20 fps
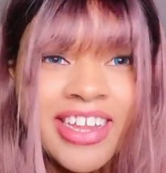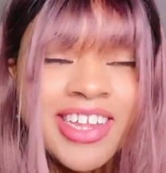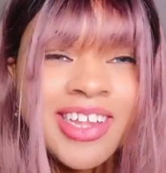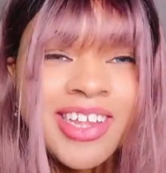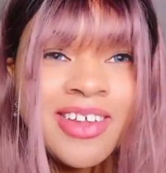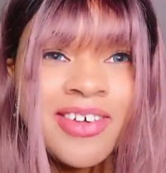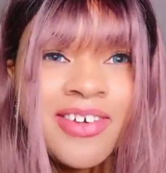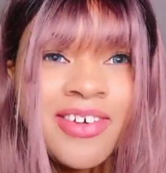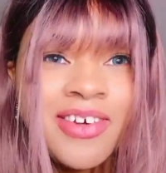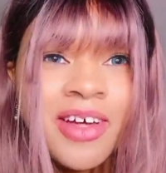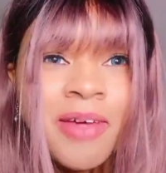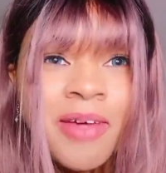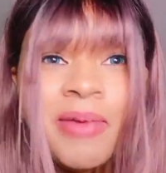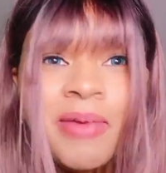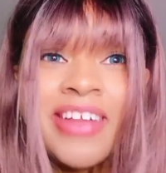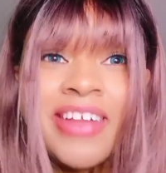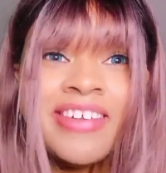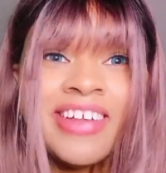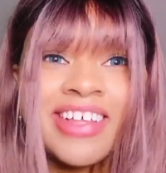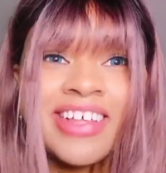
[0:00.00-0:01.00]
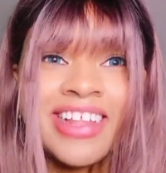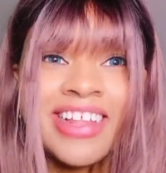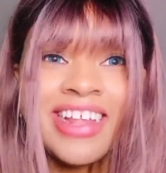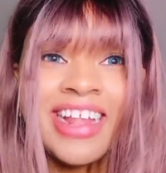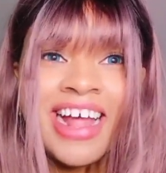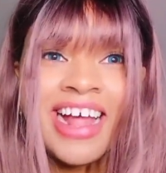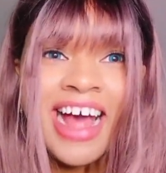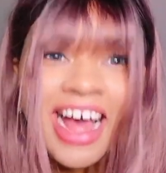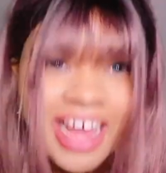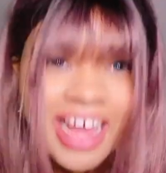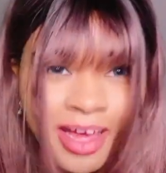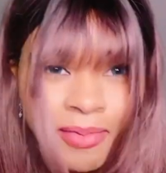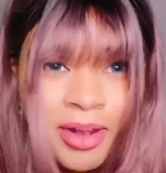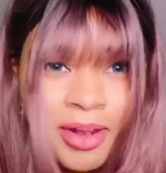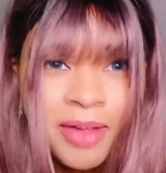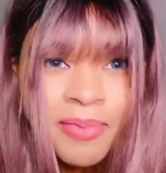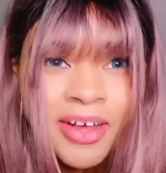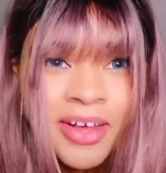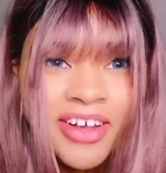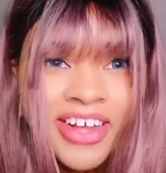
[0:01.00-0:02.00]
So imagining that I'm
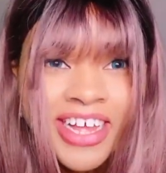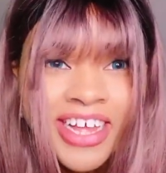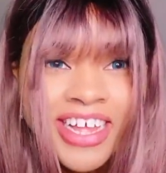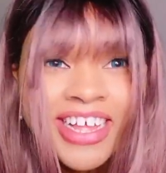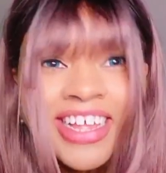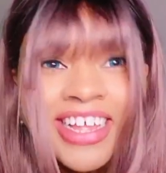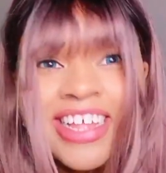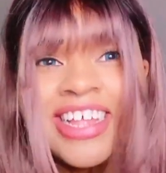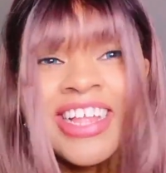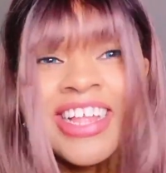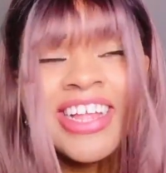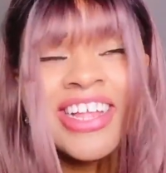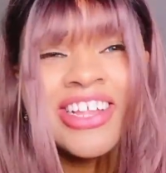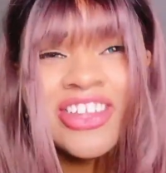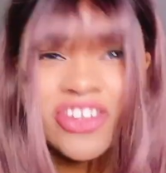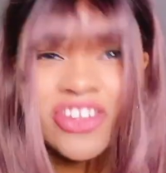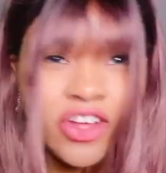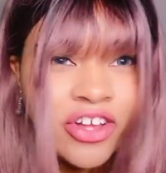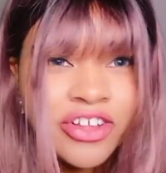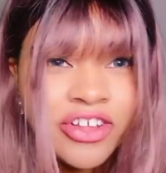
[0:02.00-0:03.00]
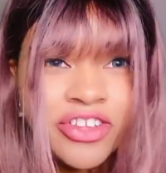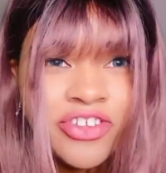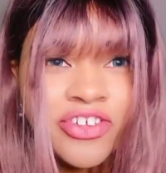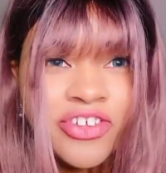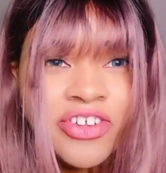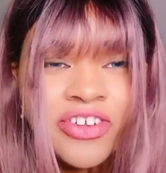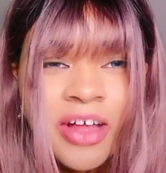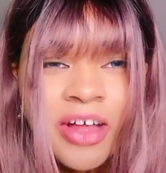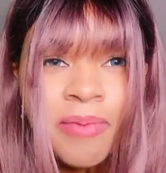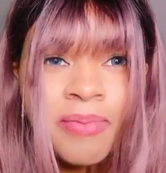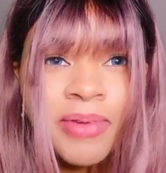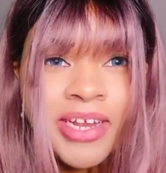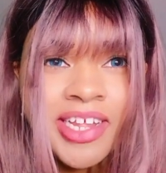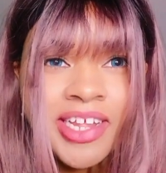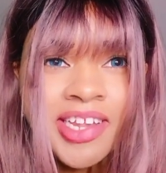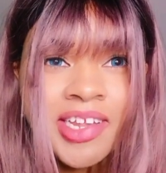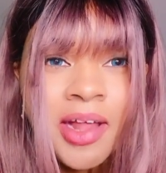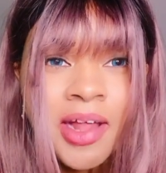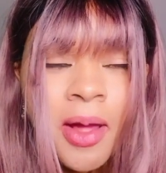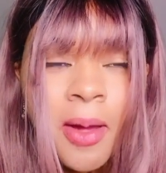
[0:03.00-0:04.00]
in America talking to a
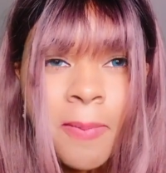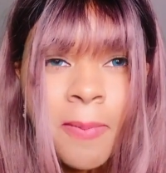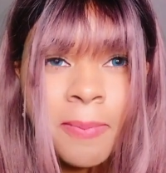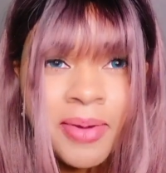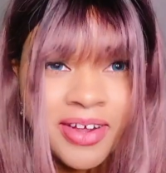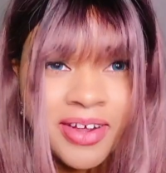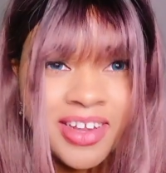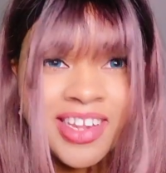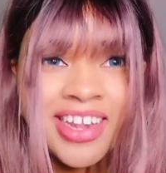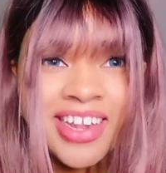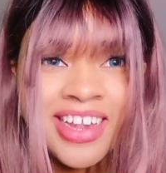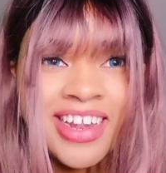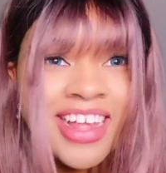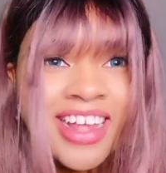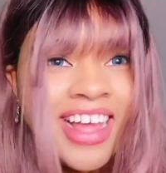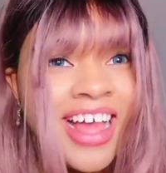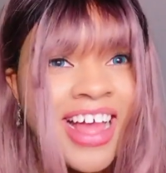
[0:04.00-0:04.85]
Japanese person.